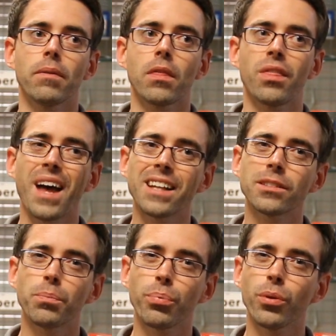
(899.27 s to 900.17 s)

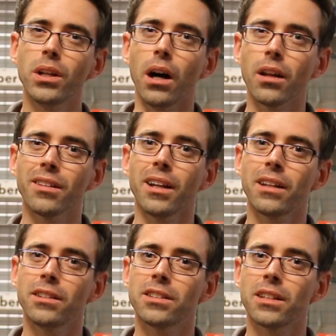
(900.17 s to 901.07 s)
That's a pretty
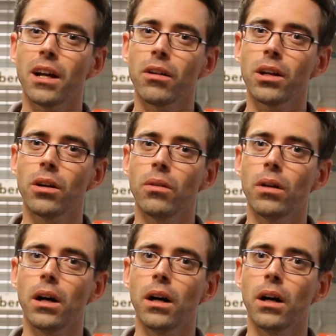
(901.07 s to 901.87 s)
unlikely scenario.